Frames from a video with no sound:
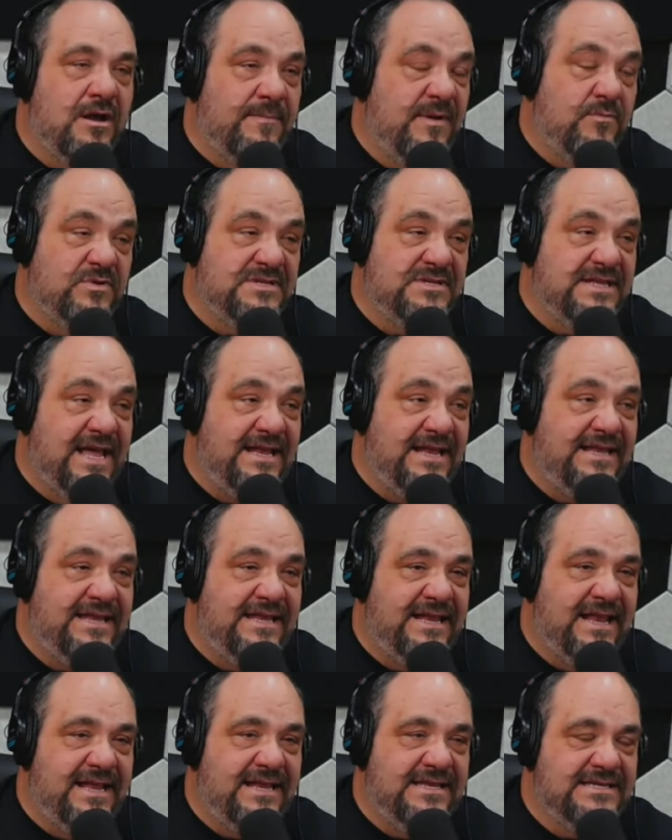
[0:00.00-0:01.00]
I remember it was
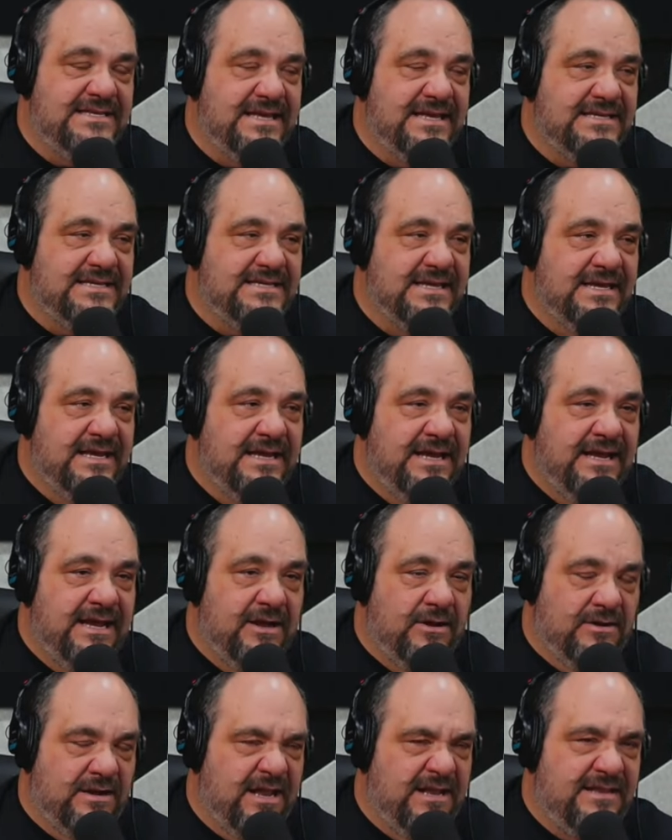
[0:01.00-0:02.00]
1996
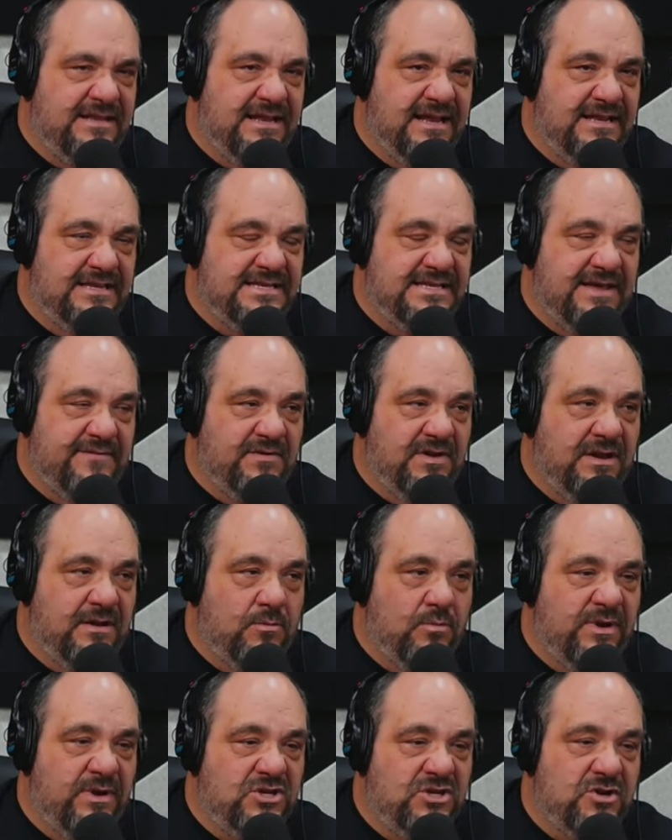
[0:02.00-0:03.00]
or 1997.
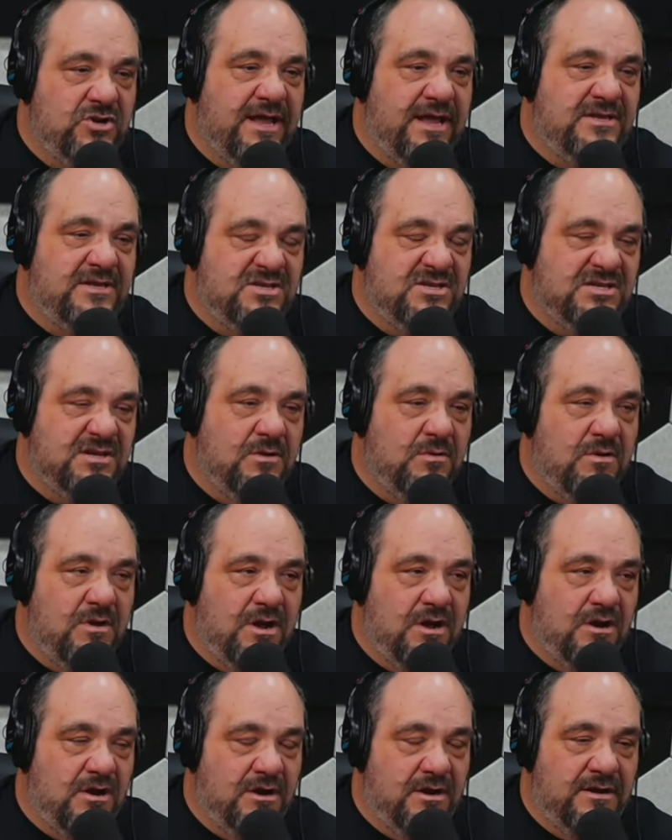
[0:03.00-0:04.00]
We tried so
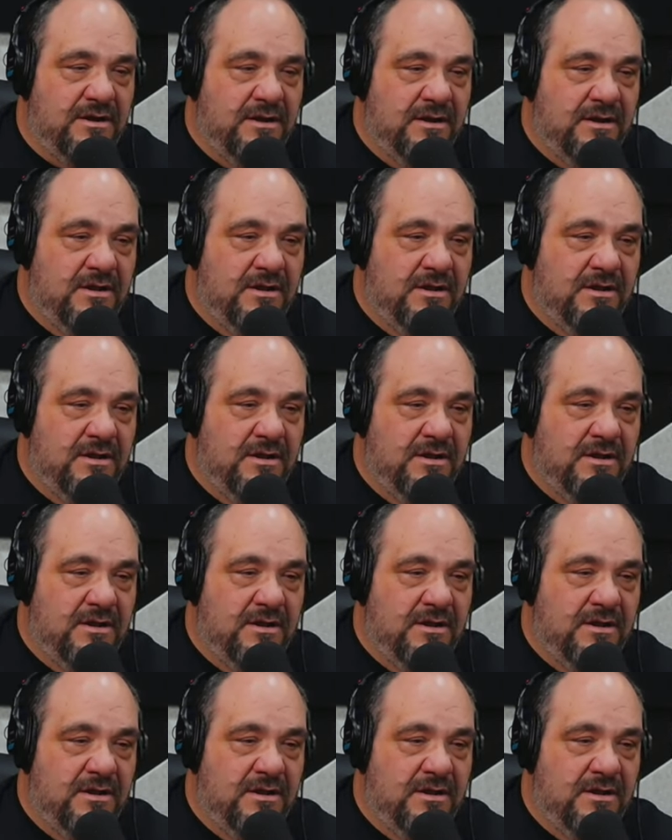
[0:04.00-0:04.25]
hard.